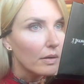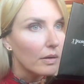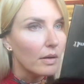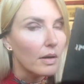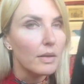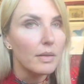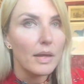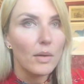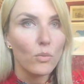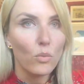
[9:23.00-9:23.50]

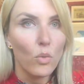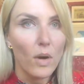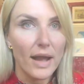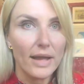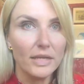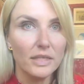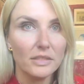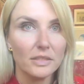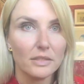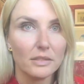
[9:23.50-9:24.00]
and then
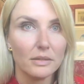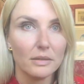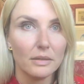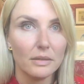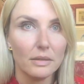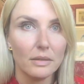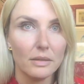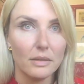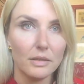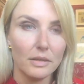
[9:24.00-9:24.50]
wait
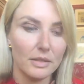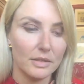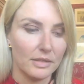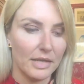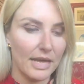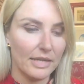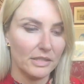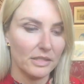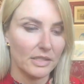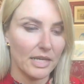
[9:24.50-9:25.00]

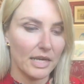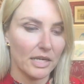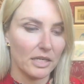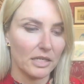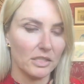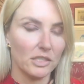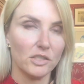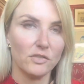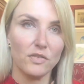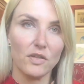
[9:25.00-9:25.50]
10
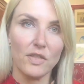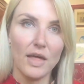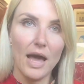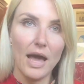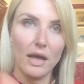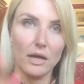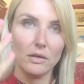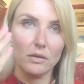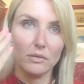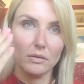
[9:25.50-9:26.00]
seconds for
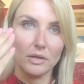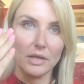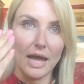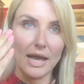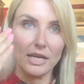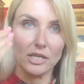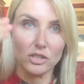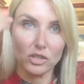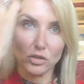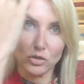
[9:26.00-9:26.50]
that
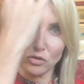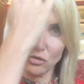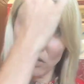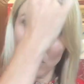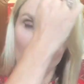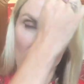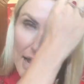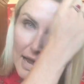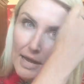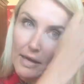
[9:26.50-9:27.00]
layer to
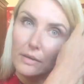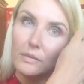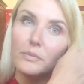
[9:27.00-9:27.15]
dry.